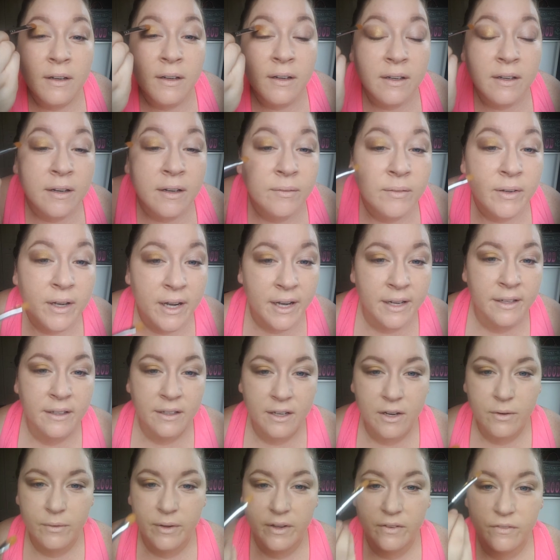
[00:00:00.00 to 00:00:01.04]
And I'm kind of
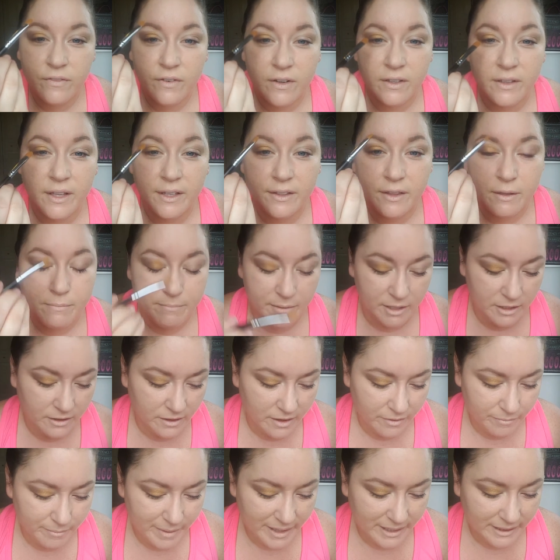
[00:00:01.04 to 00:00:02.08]
going for like the middle
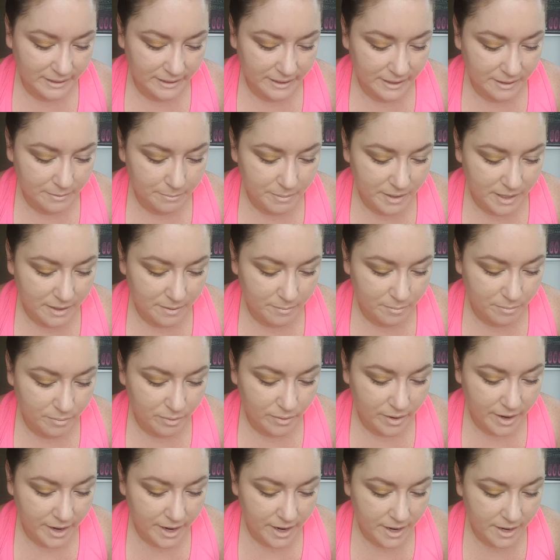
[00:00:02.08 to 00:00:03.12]
of my lid being
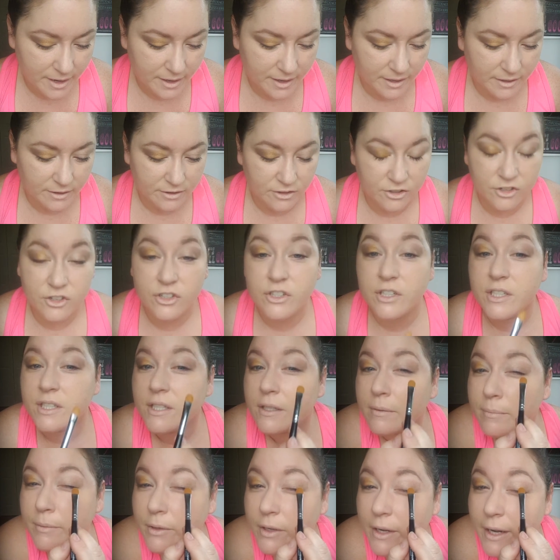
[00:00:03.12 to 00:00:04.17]
bright and
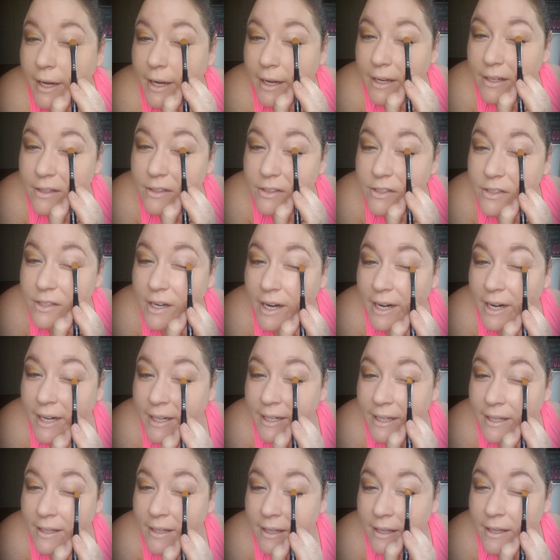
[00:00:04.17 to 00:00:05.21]
shimmery and
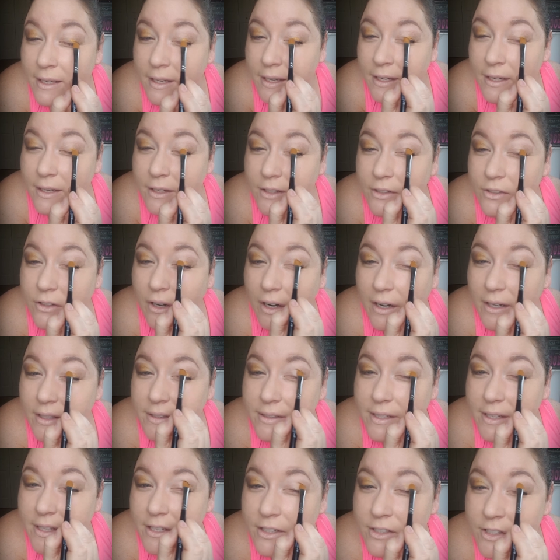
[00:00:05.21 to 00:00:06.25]
shiny. Draw
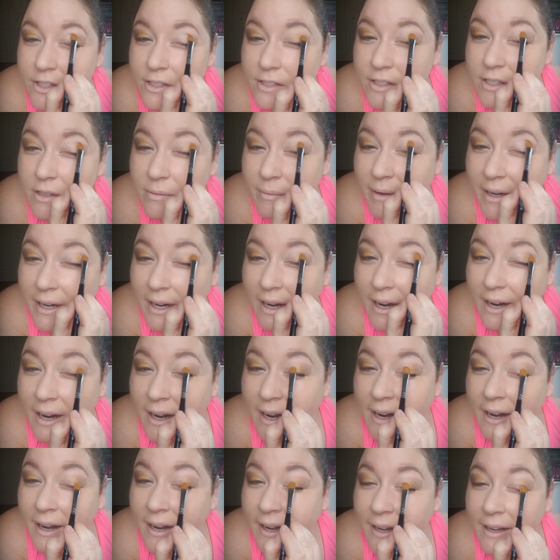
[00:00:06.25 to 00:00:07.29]
attention to my
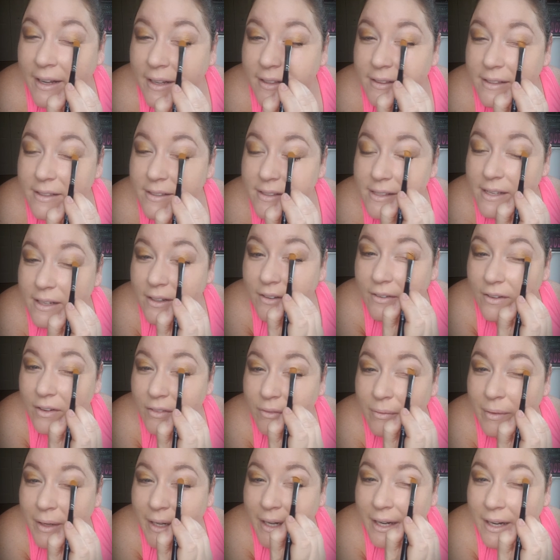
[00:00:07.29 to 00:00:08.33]
eye at the center of
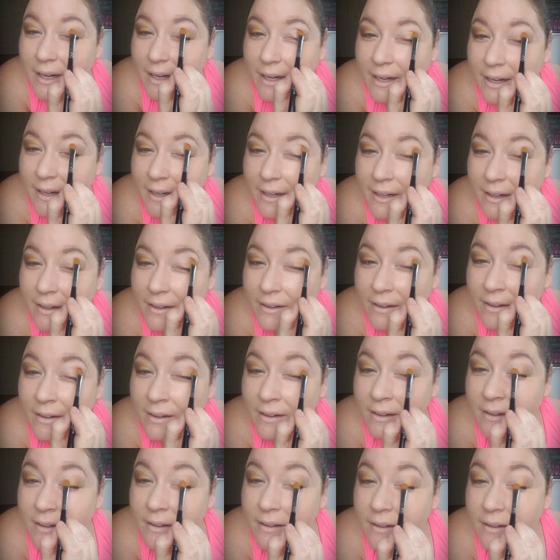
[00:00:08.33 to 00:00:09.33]
my eye here,